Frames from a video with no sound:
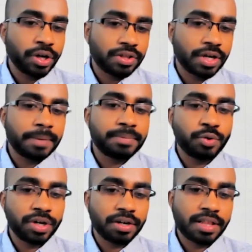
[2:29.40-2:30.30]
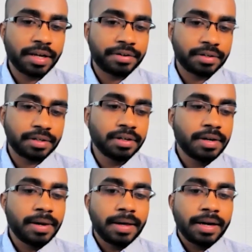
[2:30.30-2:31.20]
exam 2 years later.
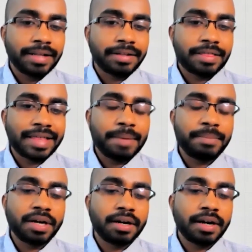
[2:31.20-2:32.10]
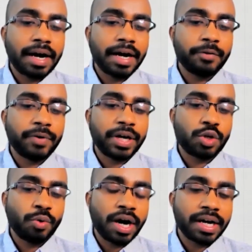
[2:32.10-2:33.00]
And the same year, I went to
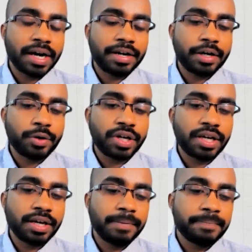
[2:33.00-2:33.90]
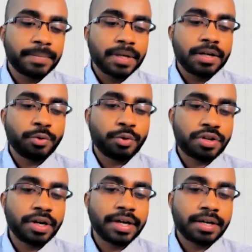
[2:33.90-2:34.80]
IIT Roorkee to
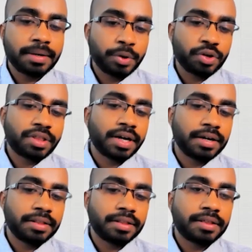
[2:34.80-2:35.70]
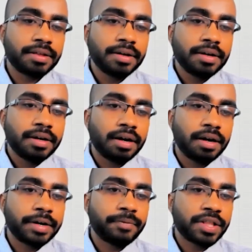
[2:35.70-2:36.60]
study computer science.
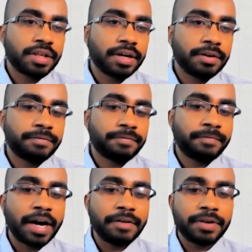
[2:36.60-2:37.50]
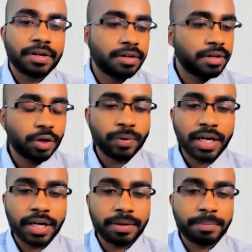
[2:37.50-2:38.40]
It was a five-year dual
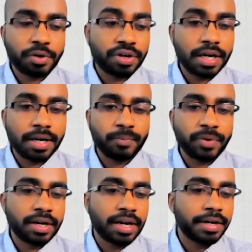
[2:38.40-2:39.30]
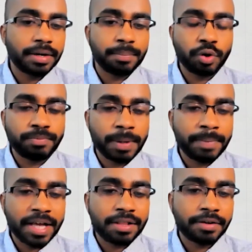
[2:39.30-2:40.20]
degree program where I did both my
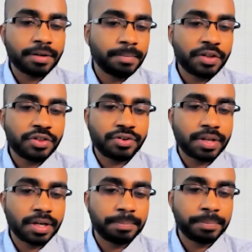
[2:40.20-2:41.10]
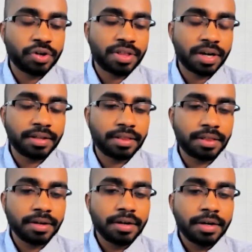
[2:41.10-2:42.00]
bachelor's and master's in computer science
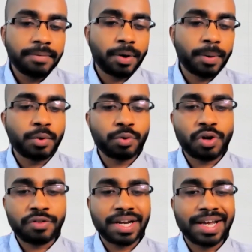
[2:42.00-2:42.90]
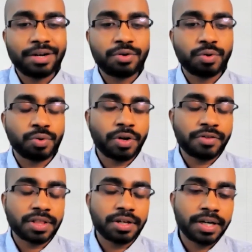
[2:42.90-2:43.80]
from 2008 to
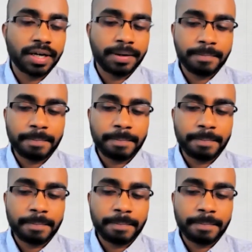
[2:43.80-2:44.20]
2013.